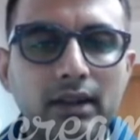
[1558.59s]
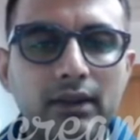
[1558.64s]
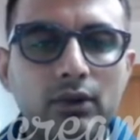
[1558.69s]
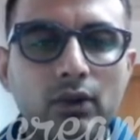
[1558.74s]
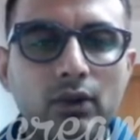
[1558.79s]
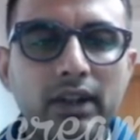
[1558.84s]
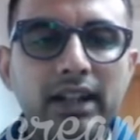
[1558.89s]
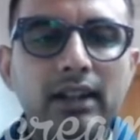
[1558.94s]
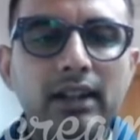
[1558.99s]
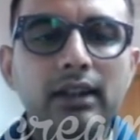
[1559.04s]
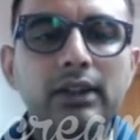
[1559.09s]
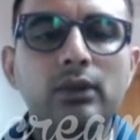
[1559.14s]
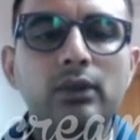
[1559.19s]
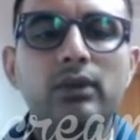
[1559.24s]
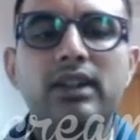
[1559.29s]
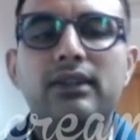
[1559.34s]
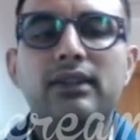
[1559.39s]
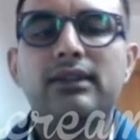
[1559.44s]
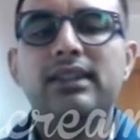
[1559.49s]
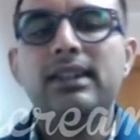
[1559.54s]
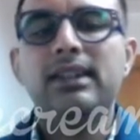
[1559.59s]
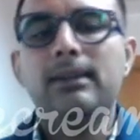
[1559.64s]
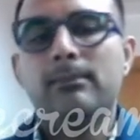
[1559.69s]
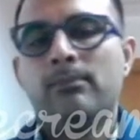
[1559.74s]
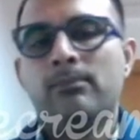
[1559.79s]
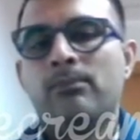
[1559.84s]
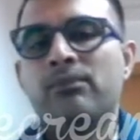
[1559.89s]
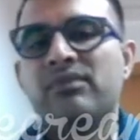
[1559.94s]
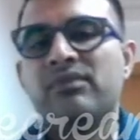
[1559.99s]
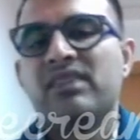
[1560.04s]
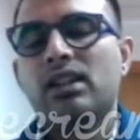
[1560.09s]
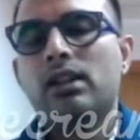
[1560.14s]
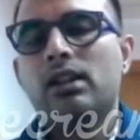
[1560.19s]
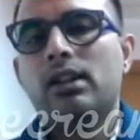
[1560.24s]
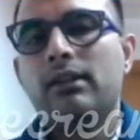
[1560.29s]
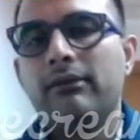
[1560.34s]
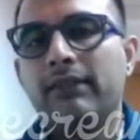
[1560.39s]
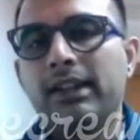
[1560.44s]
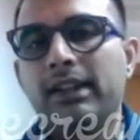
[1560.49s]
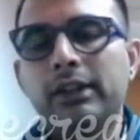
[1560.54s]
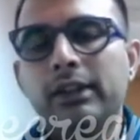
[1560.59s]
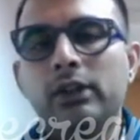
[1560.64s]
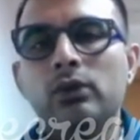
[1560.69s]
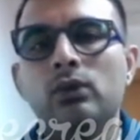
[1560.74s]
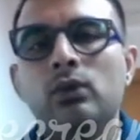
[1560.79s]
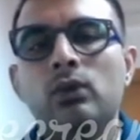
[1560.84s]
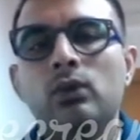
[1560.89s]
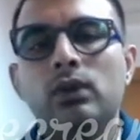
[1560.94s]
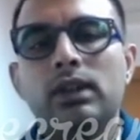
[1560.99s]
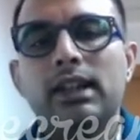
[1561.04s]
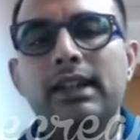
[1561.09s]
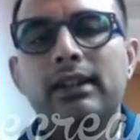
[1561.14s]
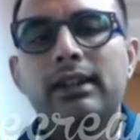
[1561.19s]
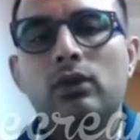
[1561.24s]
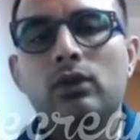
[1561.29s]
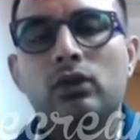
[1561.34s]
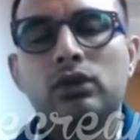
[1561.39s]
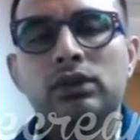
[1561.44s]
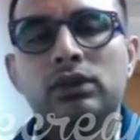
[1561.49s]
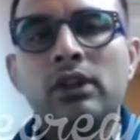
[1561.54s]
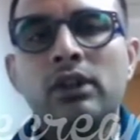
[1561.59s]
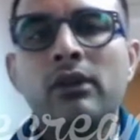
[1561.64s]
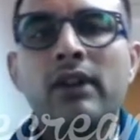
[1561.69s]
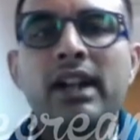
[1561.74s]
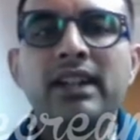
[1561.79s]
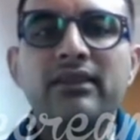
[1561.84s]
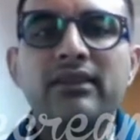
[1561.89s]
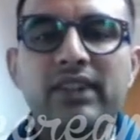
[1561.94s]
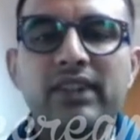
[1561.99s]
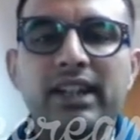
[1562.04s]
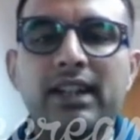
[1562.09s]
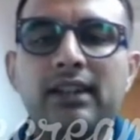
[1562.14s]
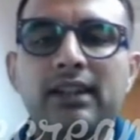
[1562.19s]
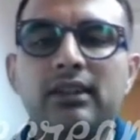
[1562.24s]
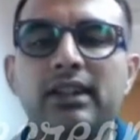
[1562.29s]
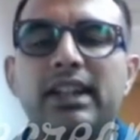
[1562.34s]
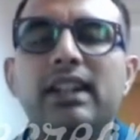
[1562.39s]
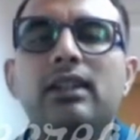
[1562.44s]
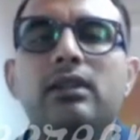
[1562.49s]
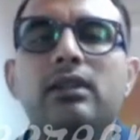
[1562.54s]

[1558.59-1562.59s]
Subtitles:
So here you can see when you click on the right faculty,